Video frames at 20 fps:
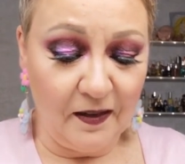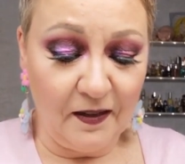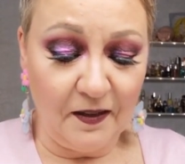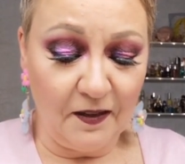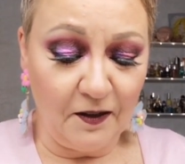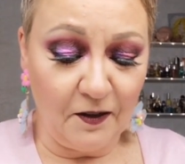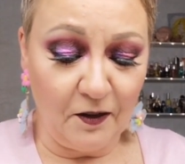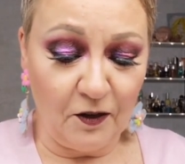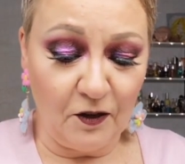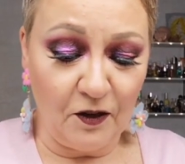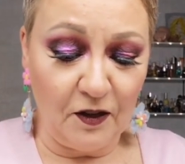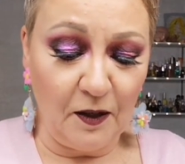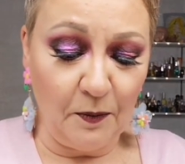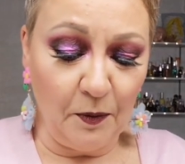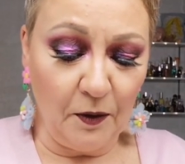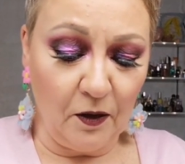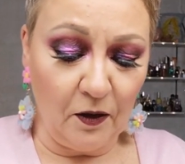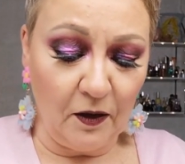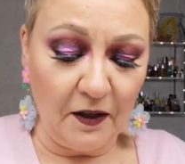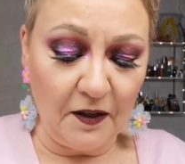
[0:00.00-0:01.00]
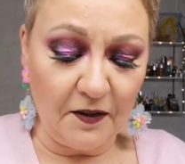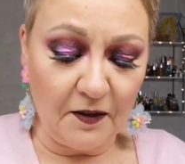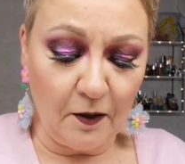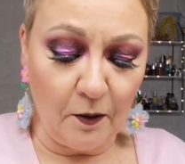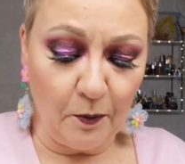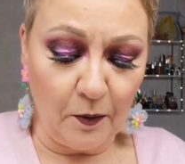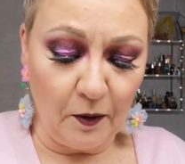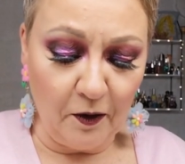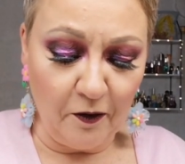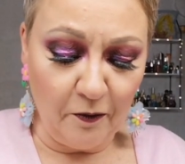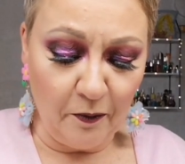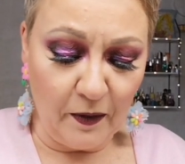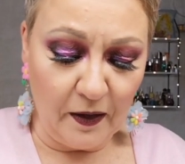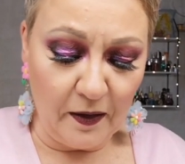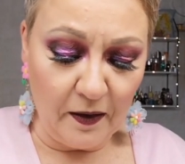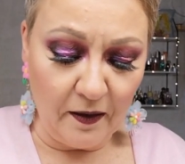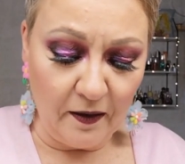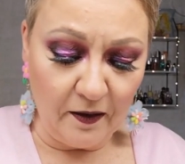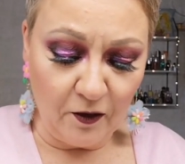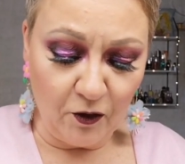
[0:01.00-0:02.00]
This is a typical example of
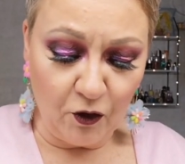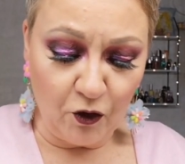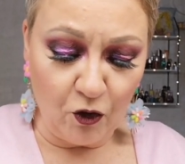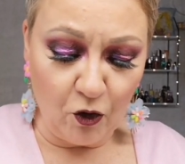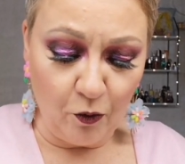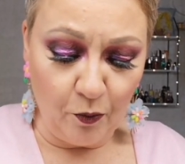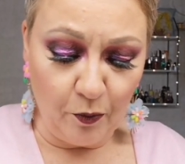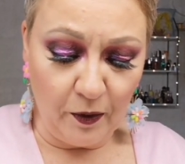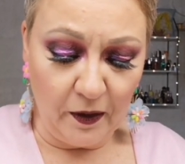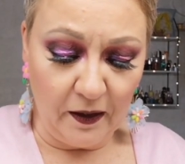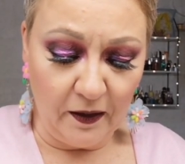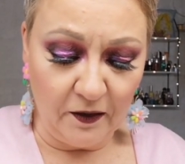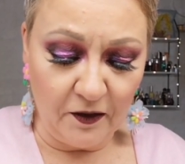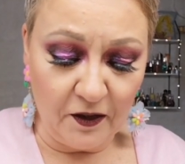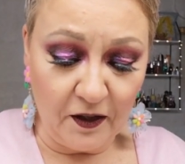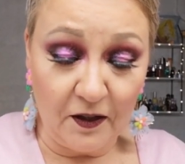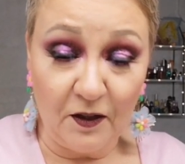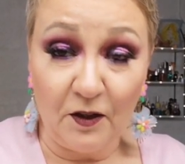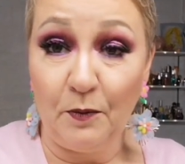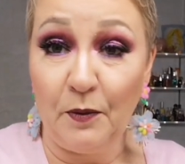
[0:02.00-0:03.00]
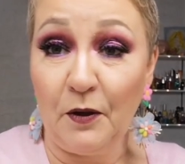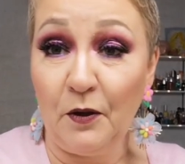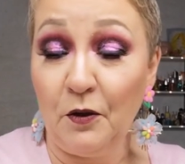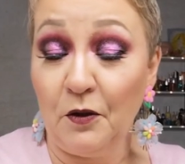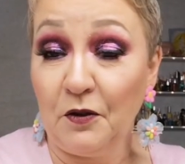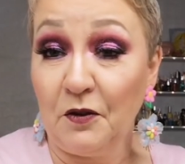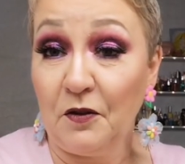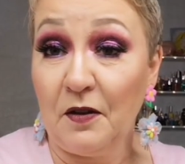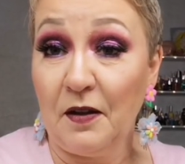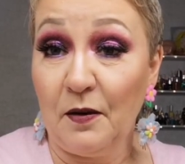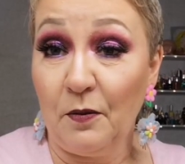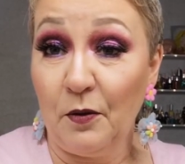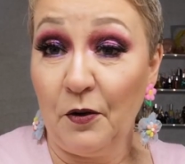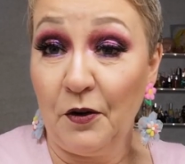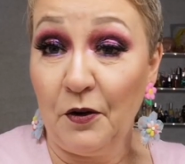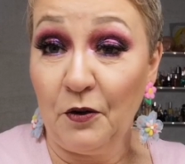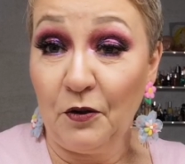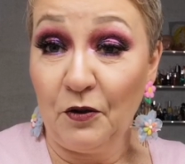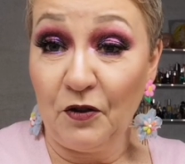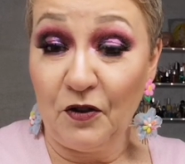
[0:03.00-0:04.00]
me shopping just because they
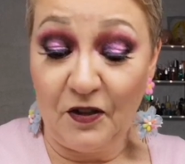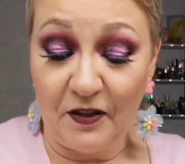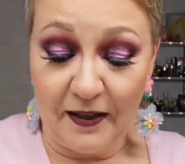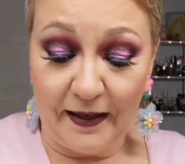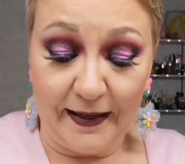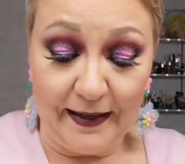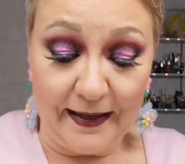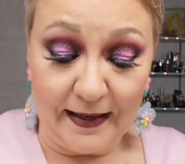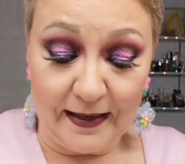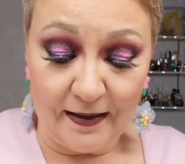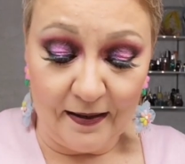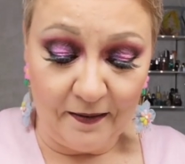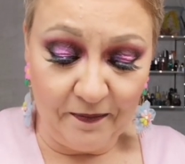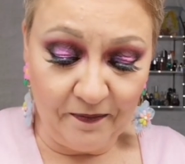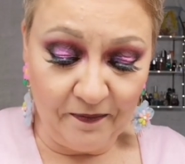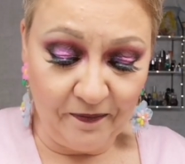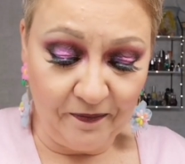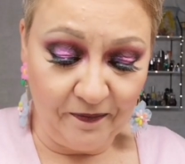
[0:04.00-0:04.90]
were on sale.